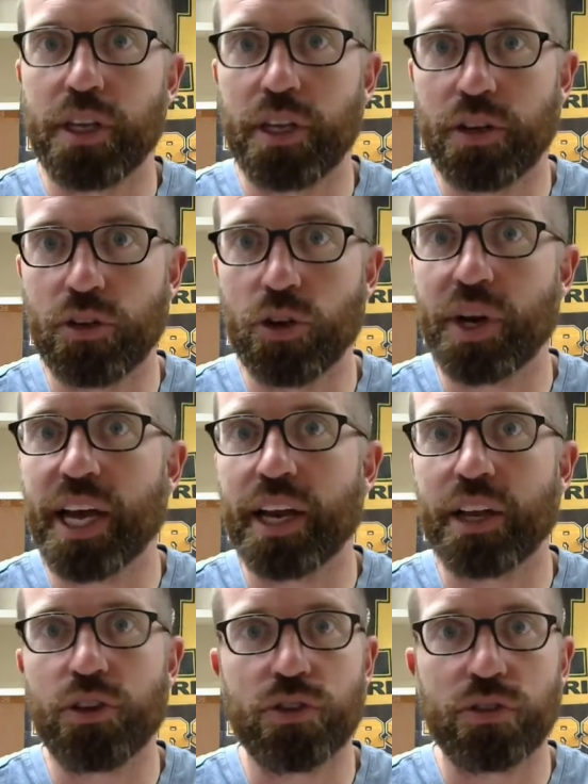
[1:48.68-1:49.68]
knowing how
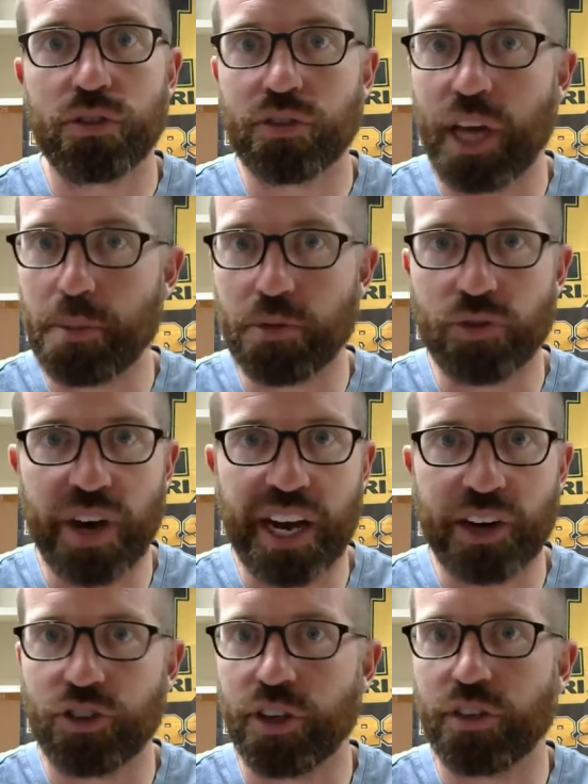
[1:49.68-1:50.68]
to type a
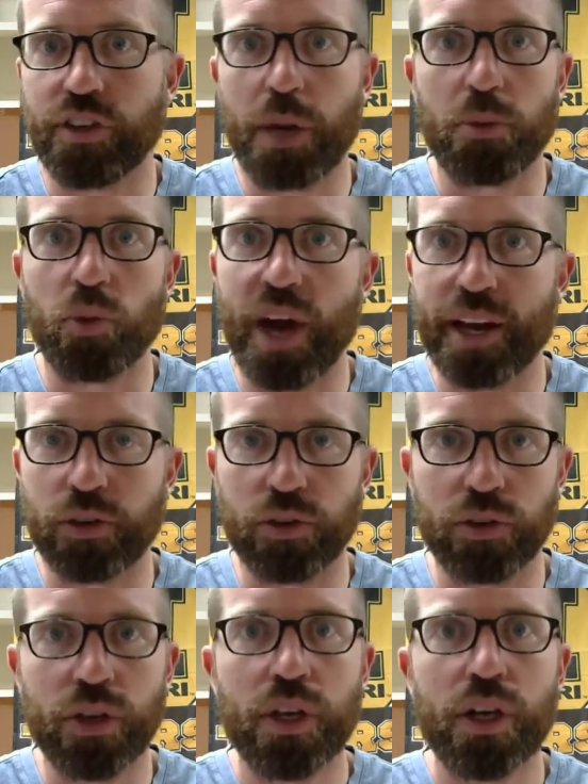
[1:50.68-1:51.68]
fraction, type a
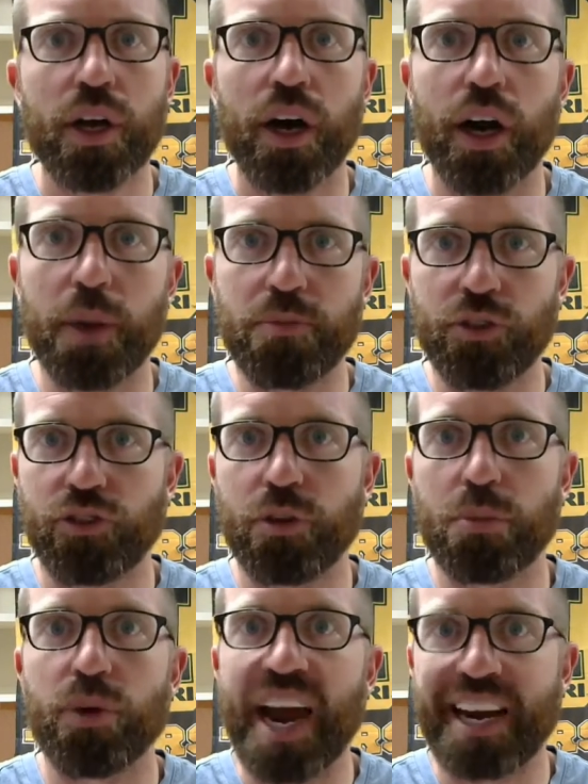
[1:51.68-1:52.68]
radical, just some
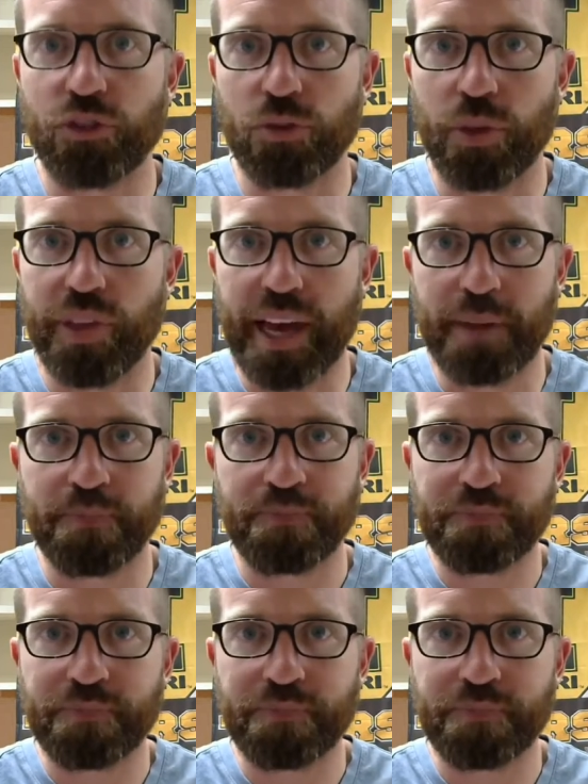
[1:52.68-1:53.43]
practice with that.